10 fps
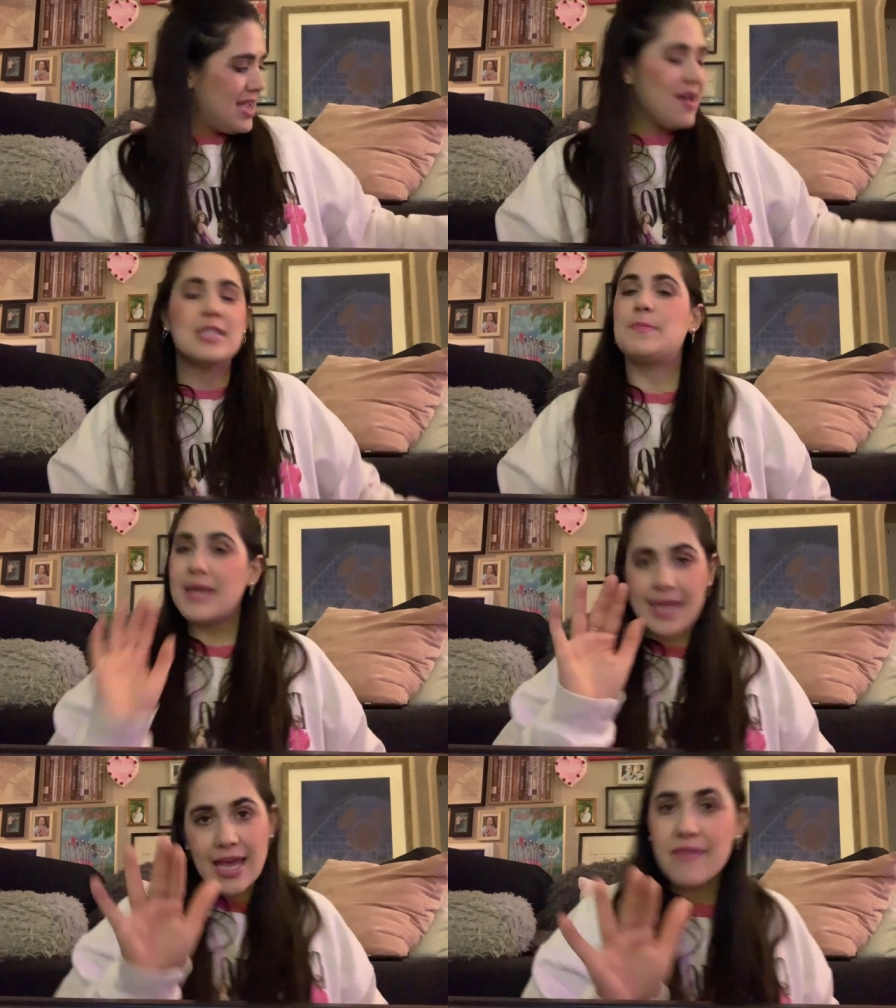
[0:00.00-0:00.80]

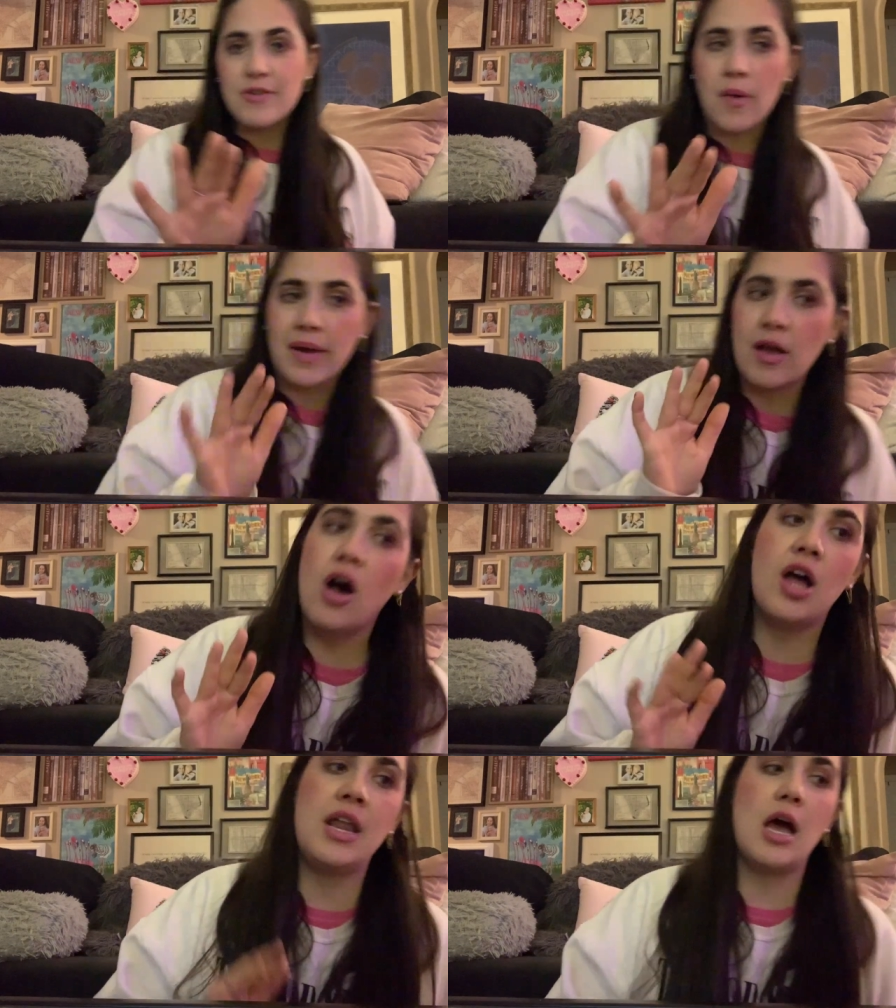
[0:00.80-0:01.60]
speaking of going
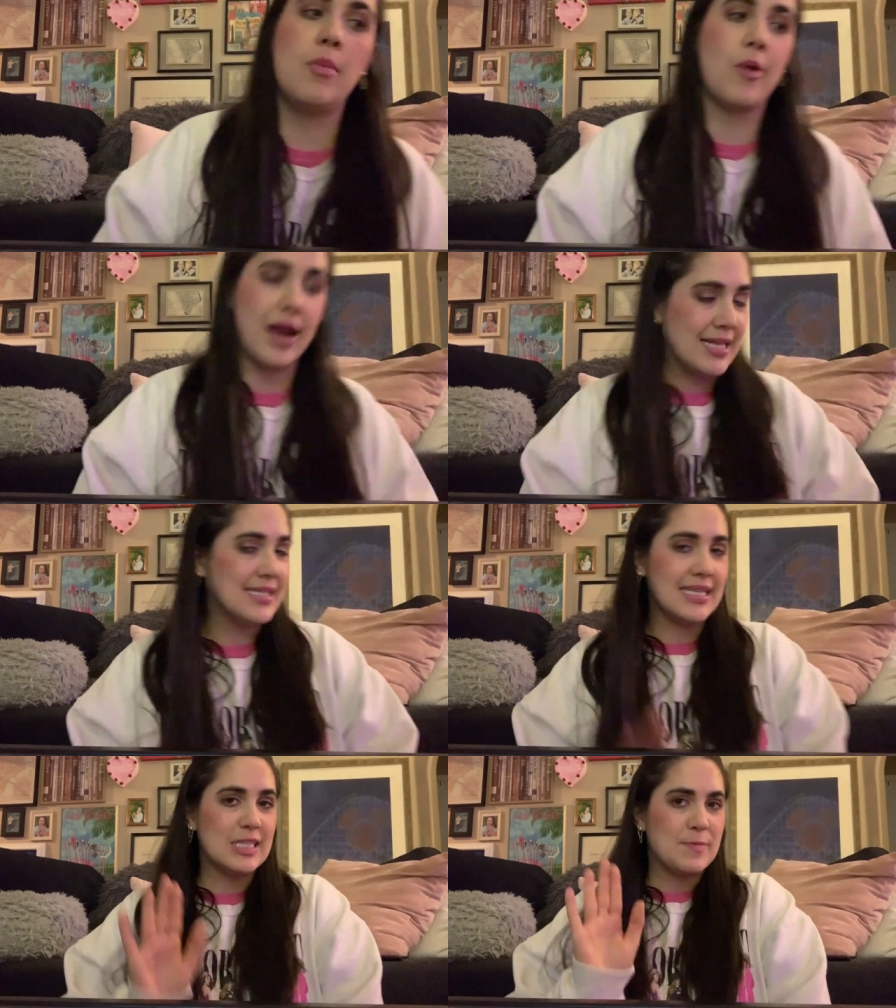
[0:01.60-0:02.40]
on a
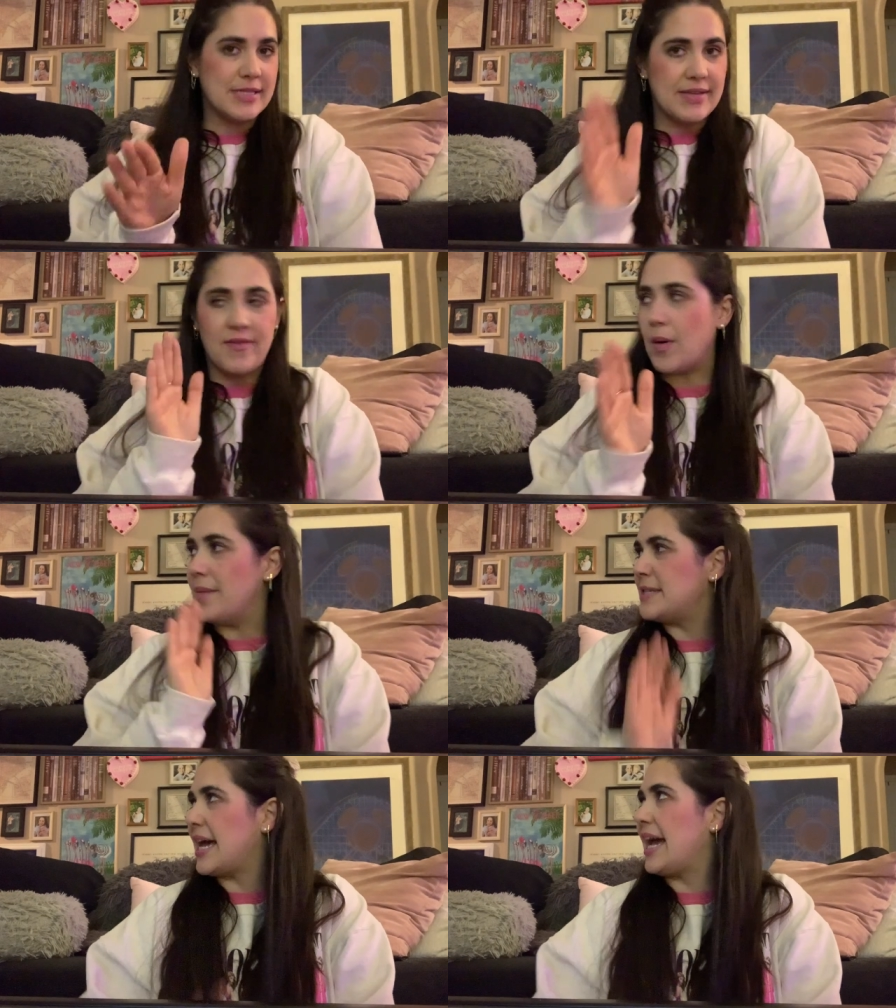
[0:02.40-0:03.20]
brand's specific
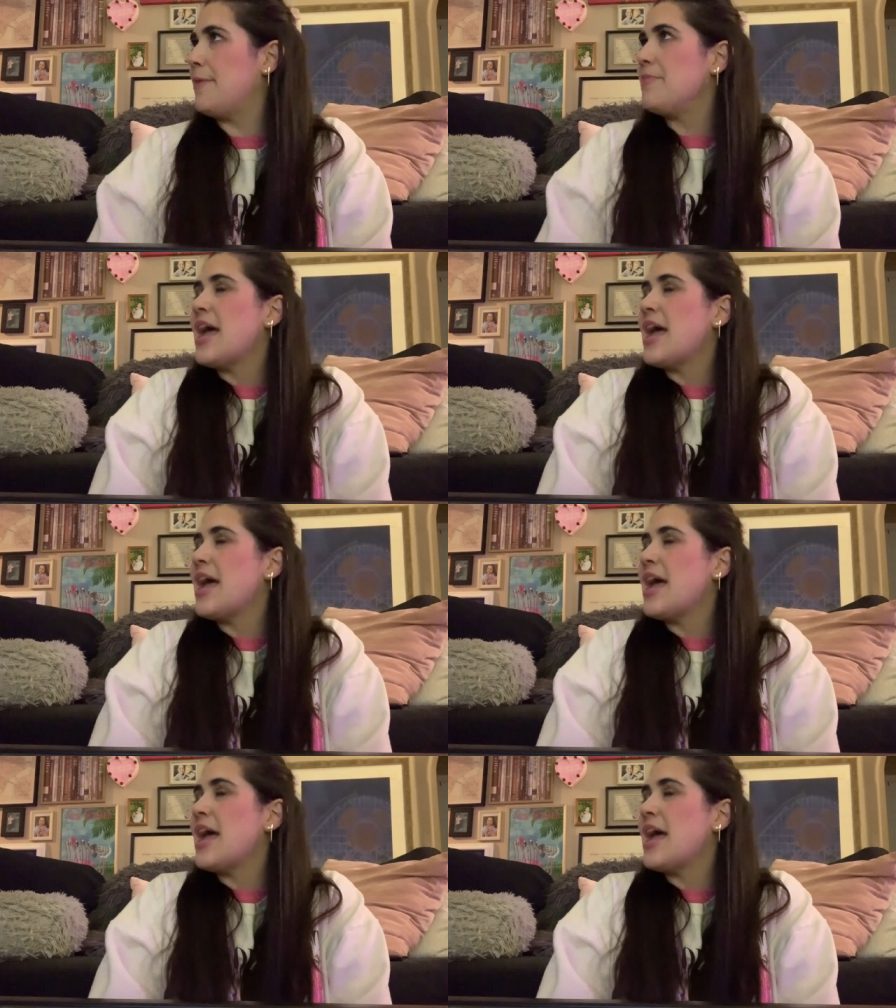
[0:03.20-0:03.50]
website,